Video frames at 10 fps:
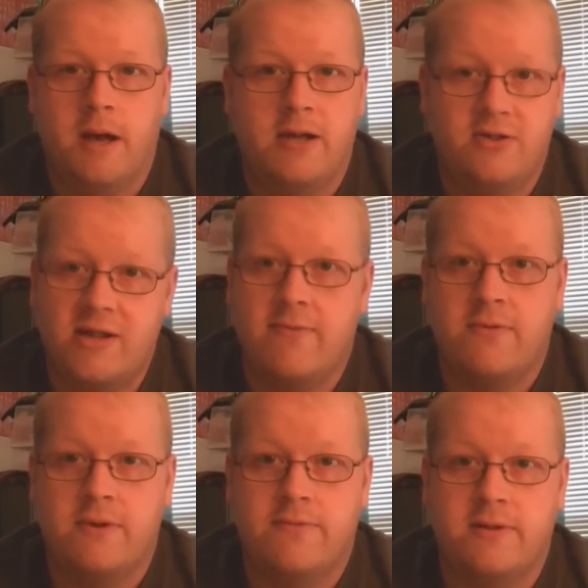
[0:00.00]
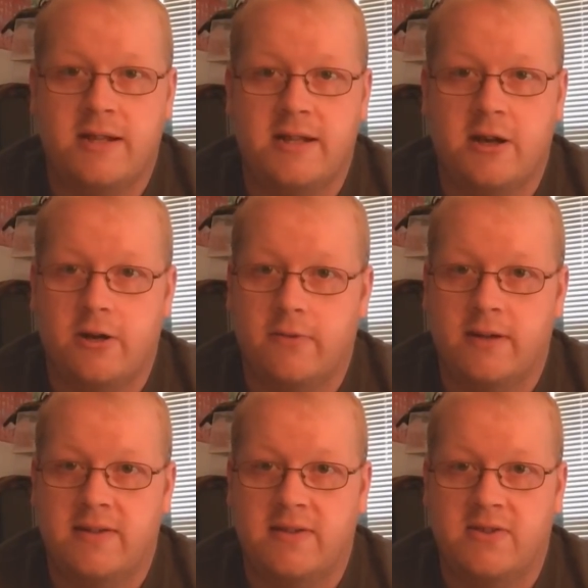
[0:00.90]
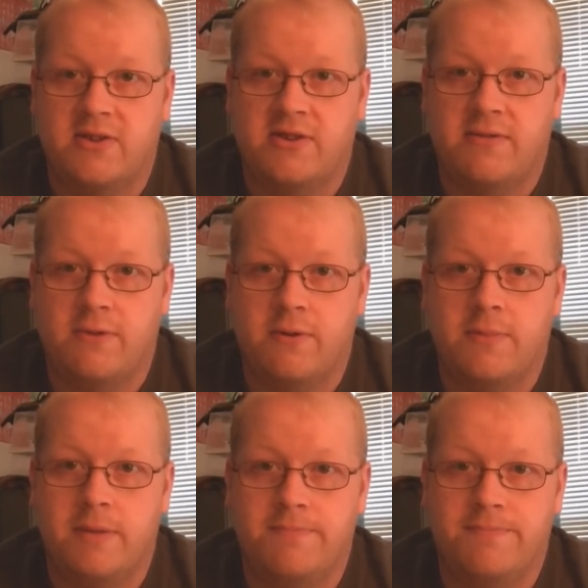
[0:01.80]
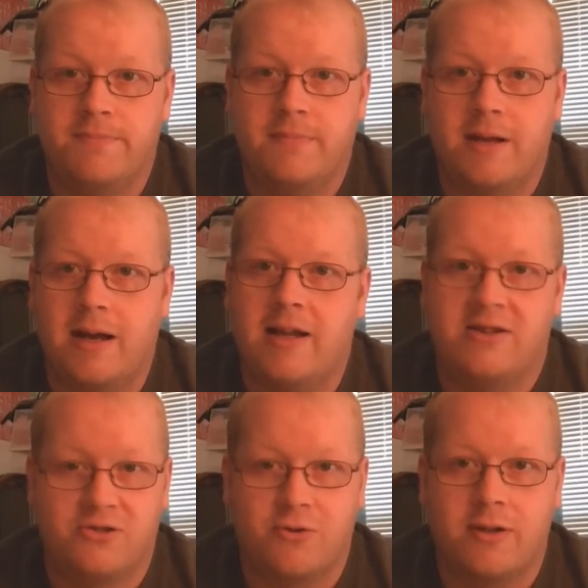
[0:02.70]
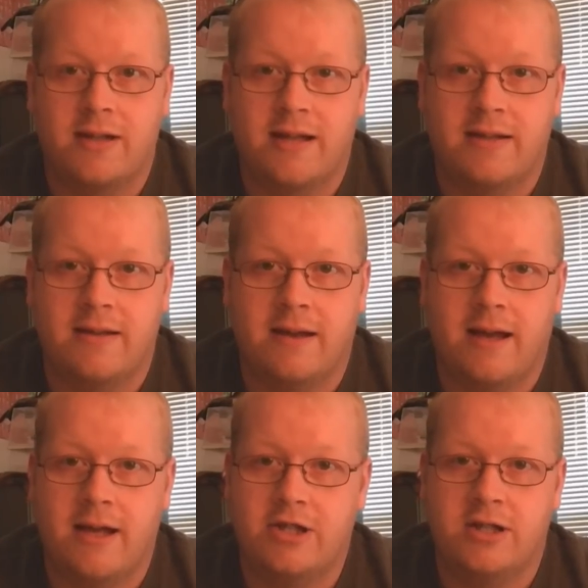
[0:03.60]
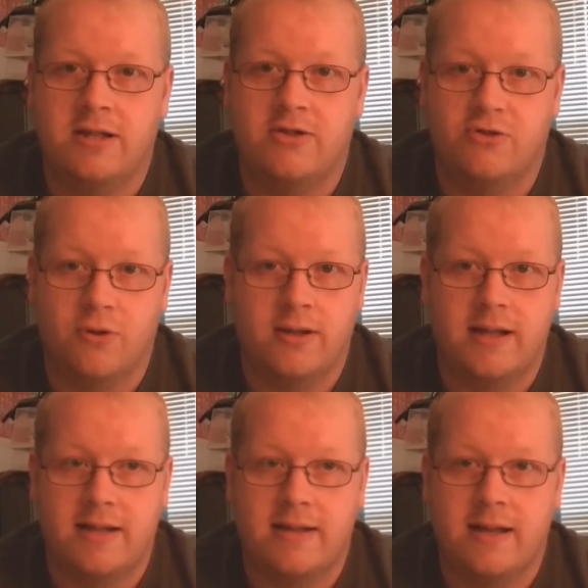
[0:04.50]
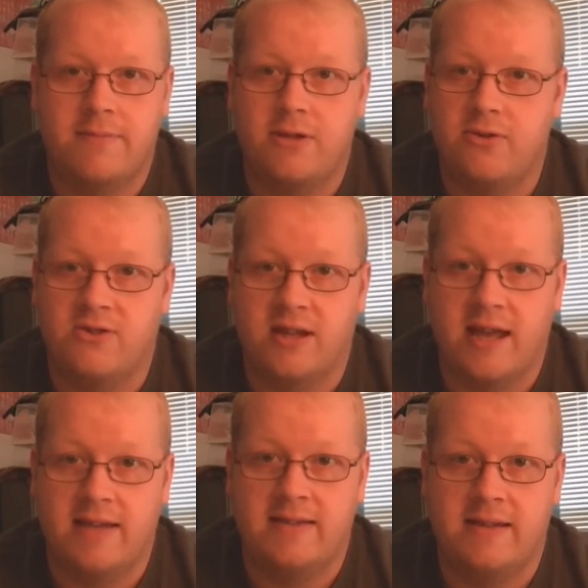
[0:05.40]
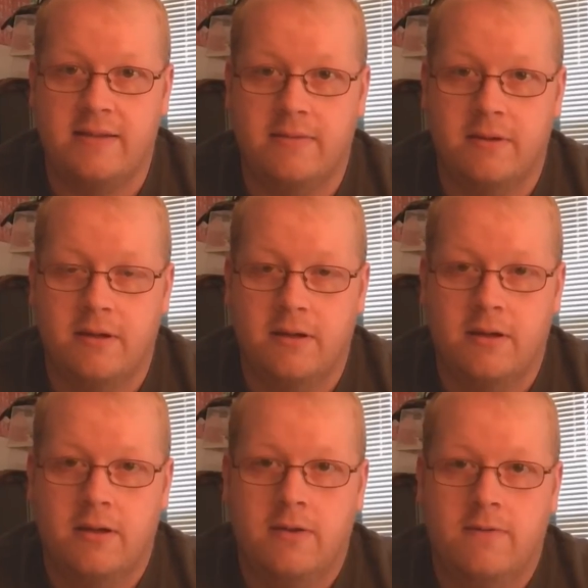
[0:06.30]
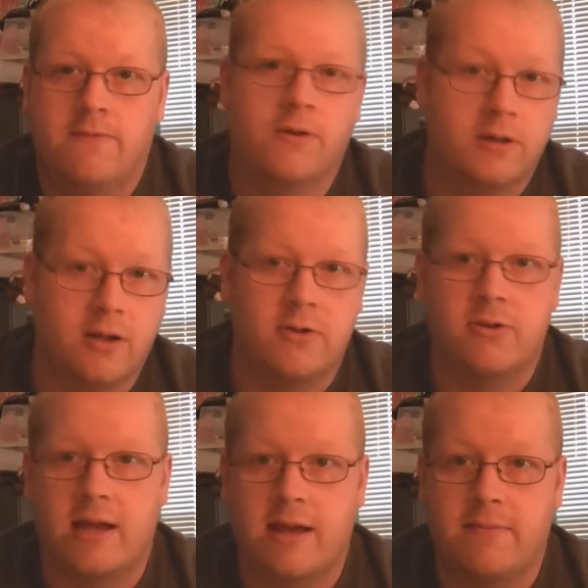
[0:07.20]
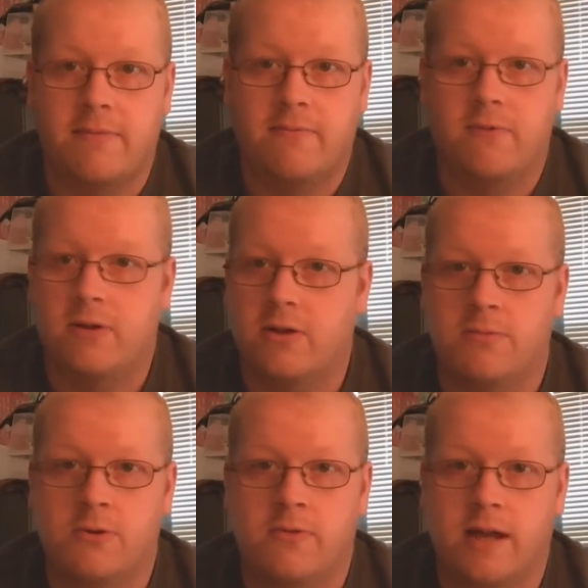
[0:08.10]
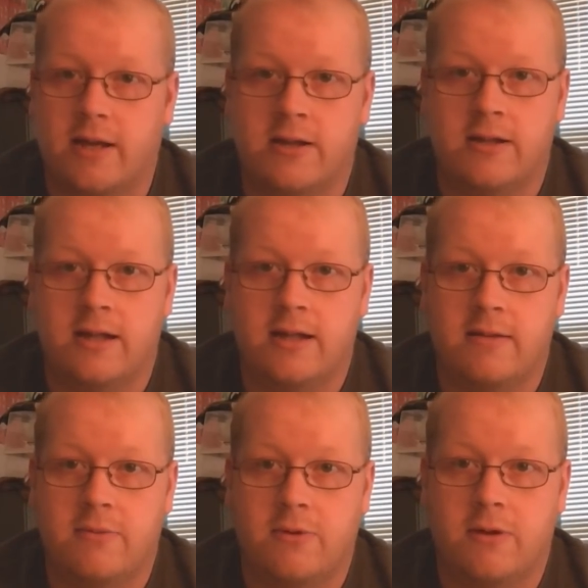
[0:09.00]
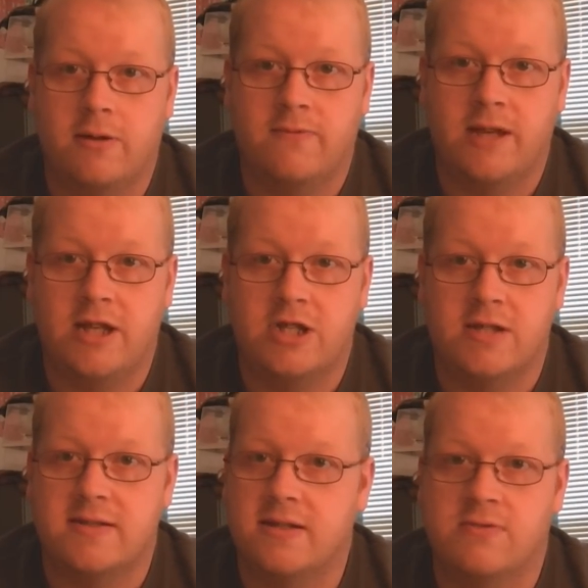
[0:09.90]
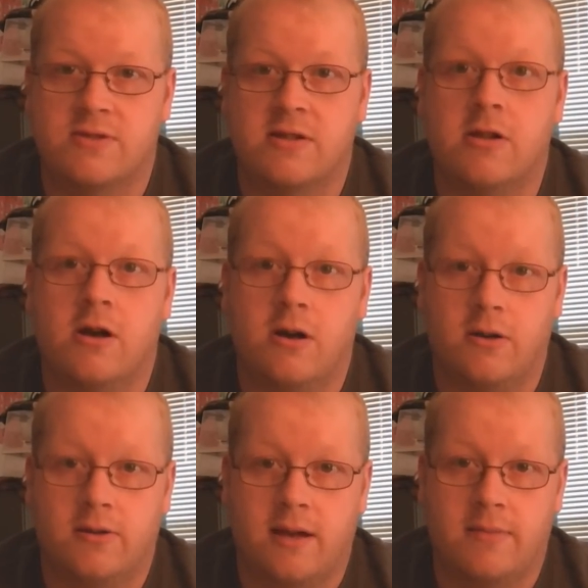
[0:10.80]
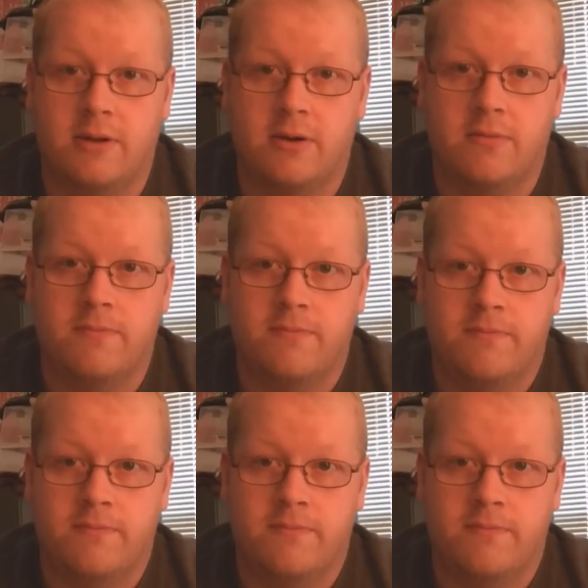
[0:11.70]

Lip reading: I used to have the one for Diddy Kong Racing 64, but I destroyed that. I actually destroyed that tape to use the casing for another tape, for another movie I couldn't get anymore on VHS, and this was a long time ago.